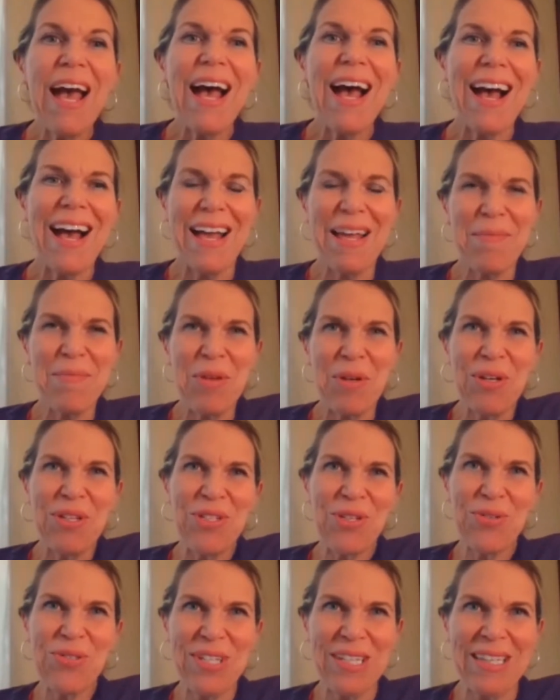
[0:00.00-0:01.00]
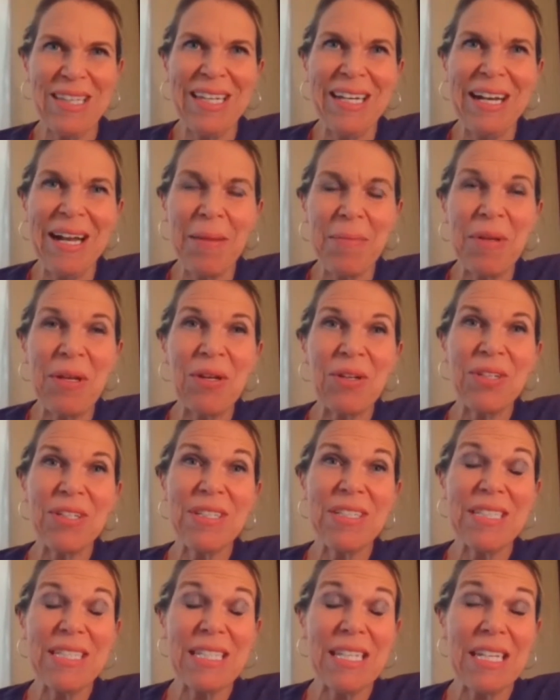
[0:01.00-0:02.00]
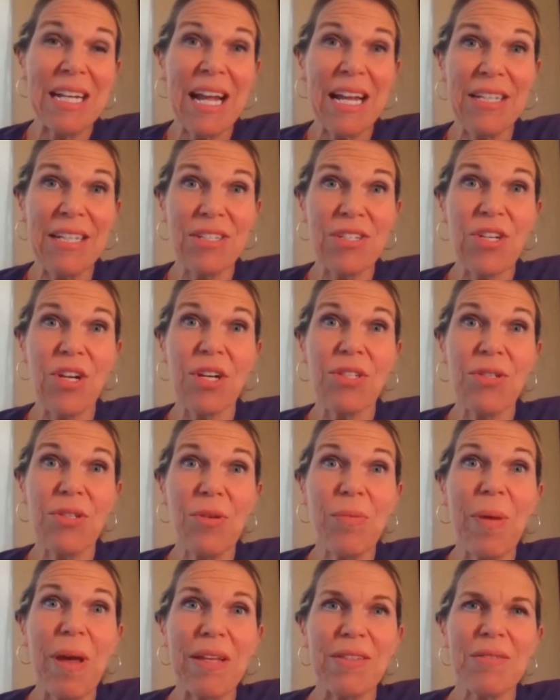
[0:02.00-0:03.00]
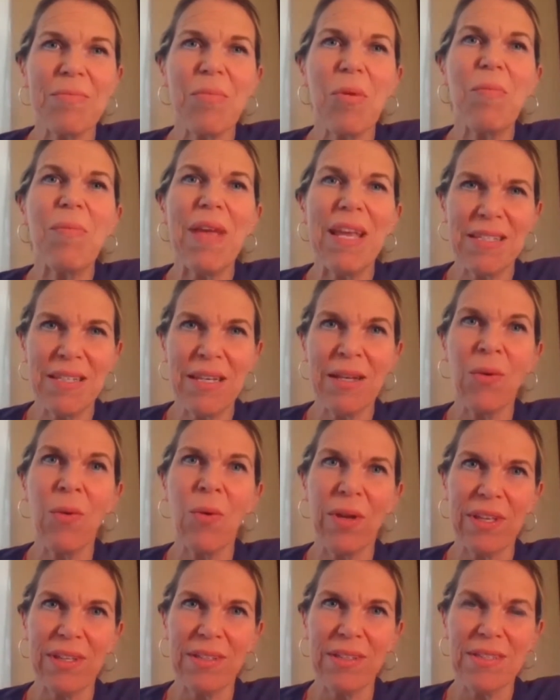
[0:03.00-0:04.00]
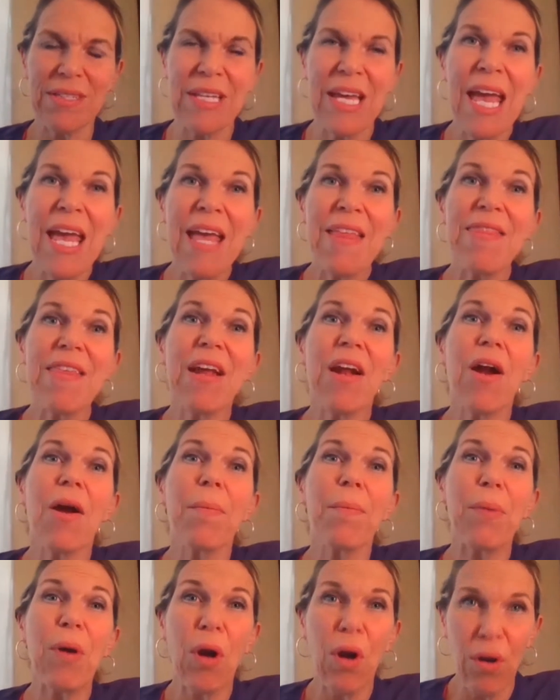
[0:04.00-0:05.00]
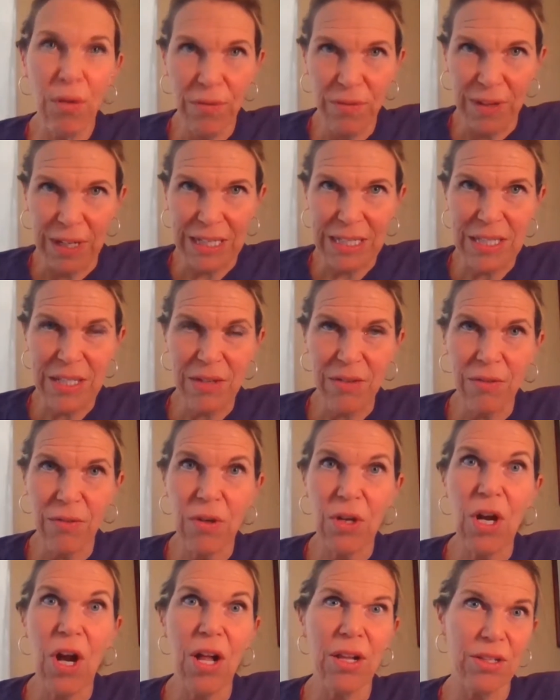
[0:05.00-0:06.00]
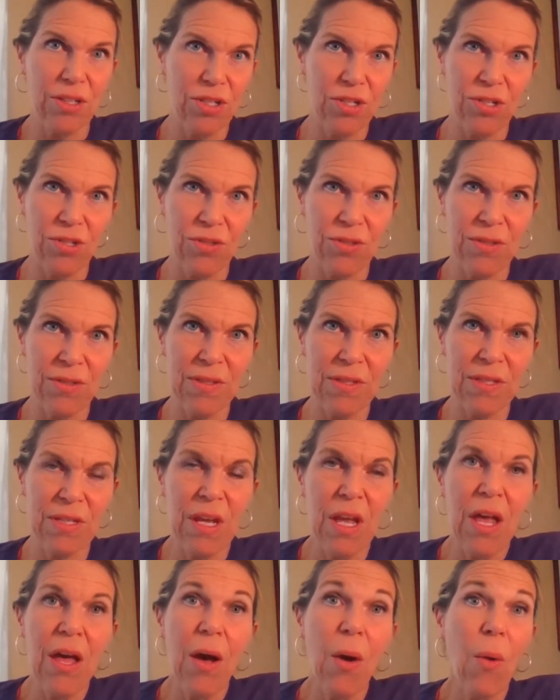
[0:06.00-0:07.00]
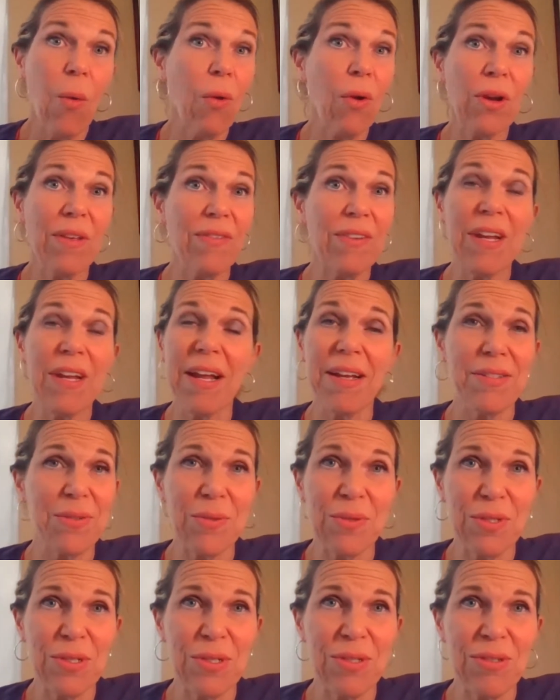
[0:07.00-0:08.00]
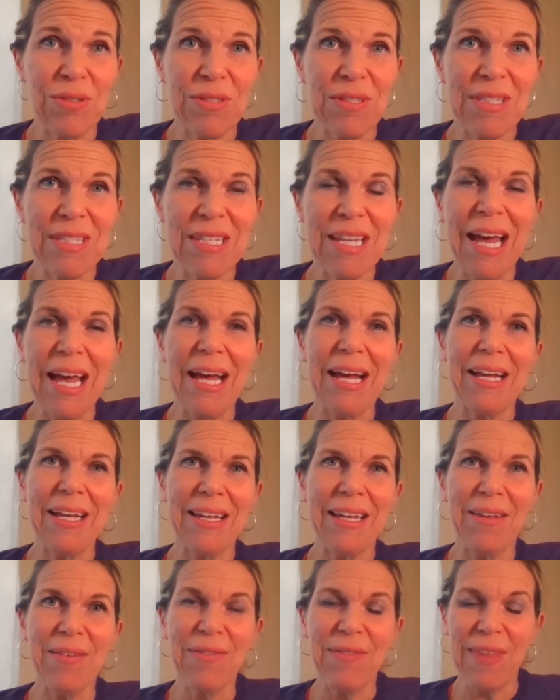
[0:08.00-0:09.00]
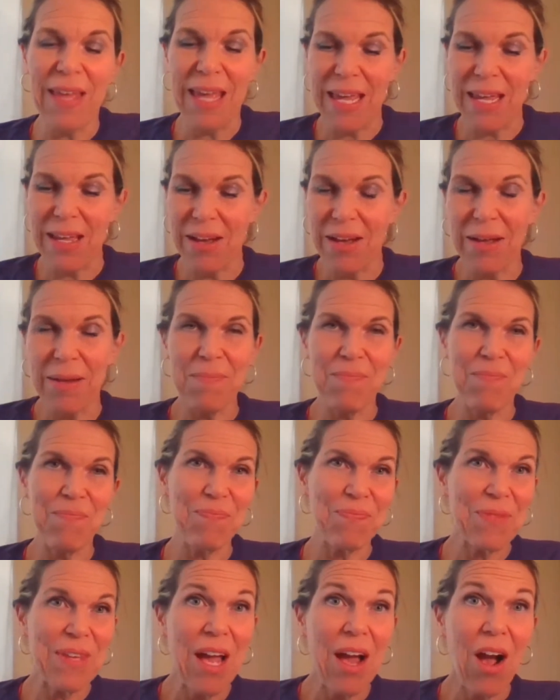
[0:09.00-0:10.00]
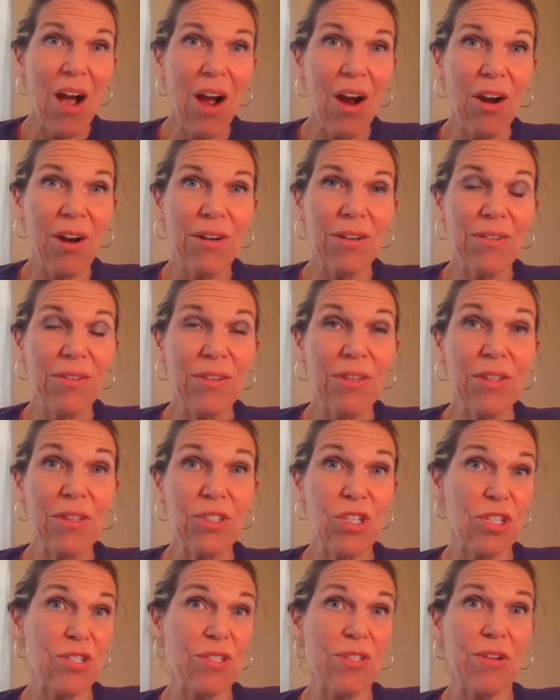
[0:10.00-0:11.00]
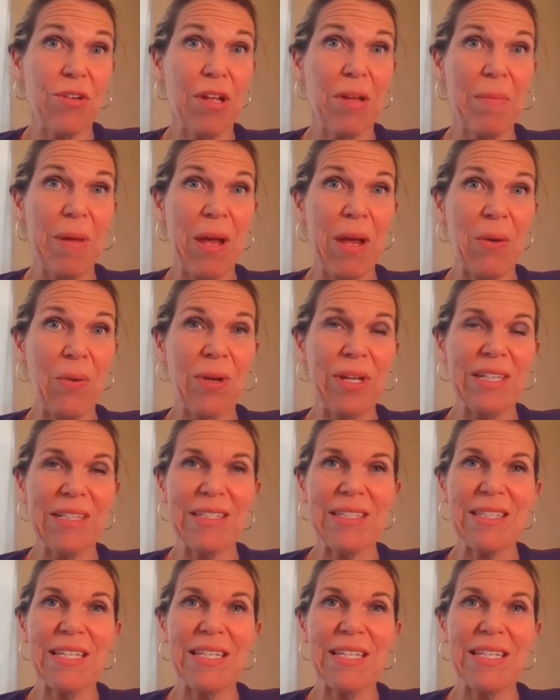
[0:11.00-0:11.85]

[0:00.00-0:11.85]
Hi, Mary Jo Tinlin, and I'm here tonight to talk to you about some amazing oils that are perfect for college students or even high school students if they are just learning about oils.